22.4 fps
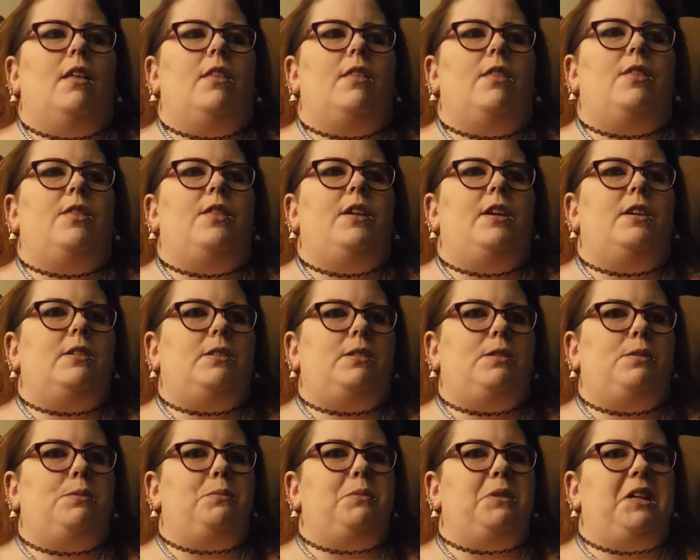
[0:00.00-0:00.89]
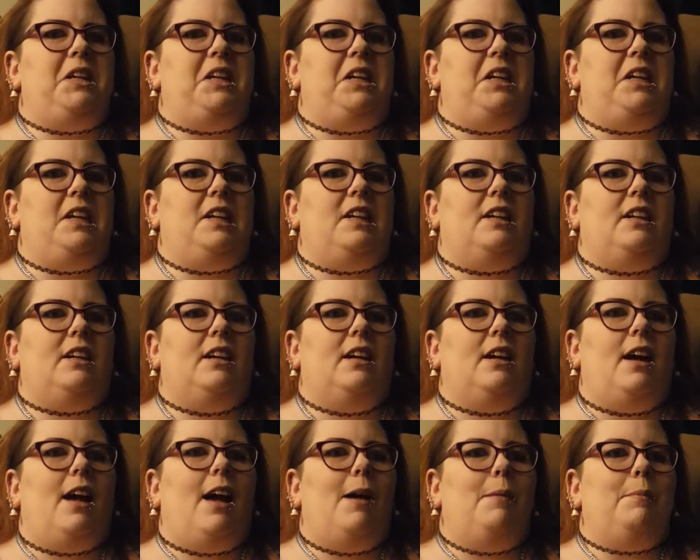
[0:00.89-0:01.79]
this week,
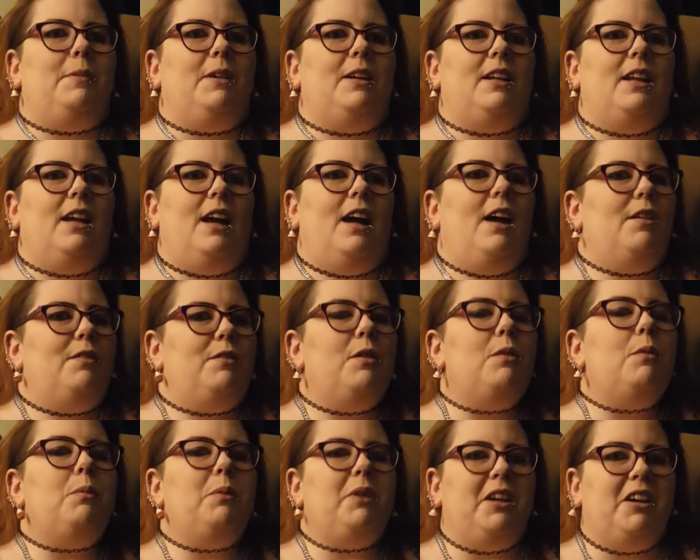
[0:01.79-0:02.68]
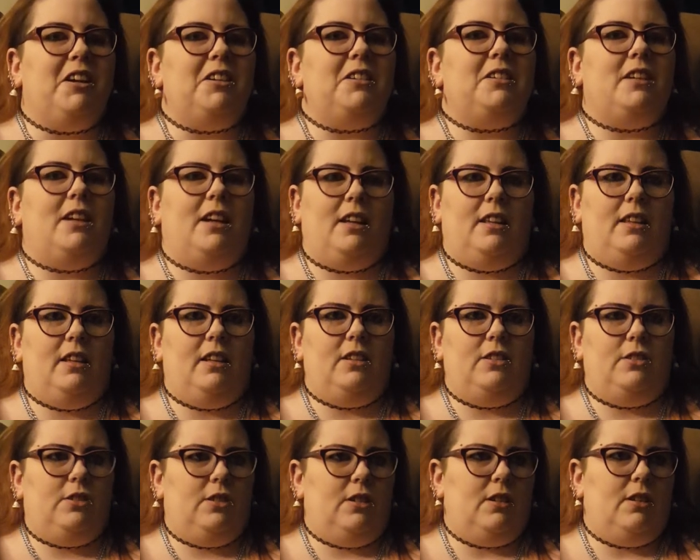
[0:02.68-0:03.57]
I'm gonna have a weird
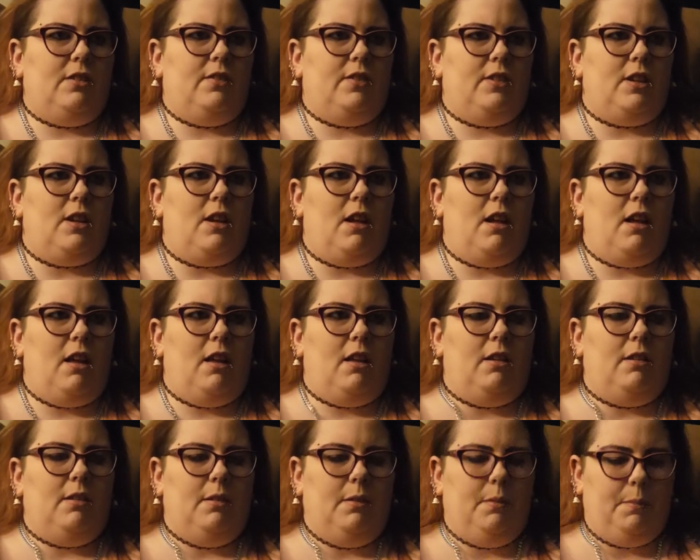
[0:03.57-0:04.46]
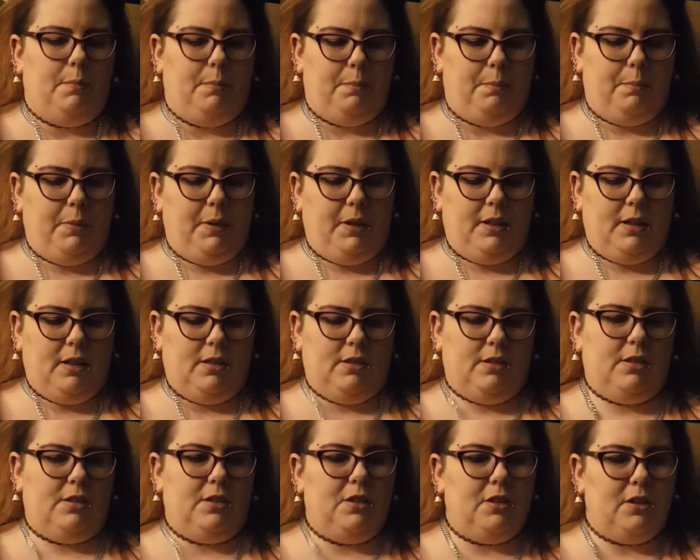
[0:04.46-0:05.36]
collision of it all because
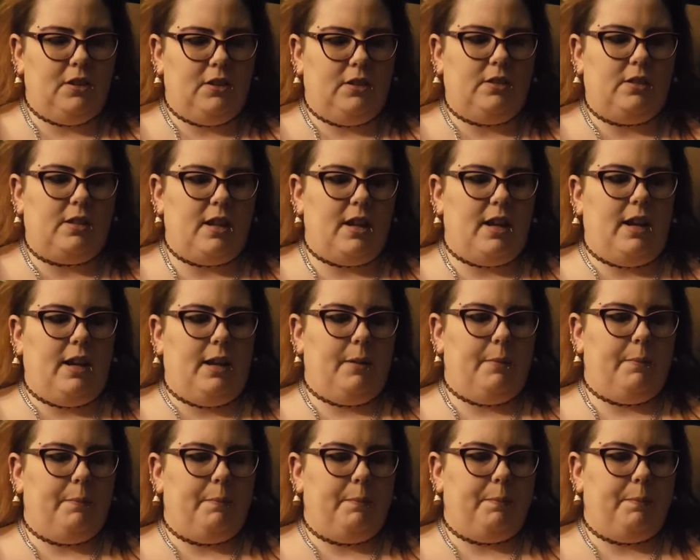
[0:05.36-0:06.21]
Thursday,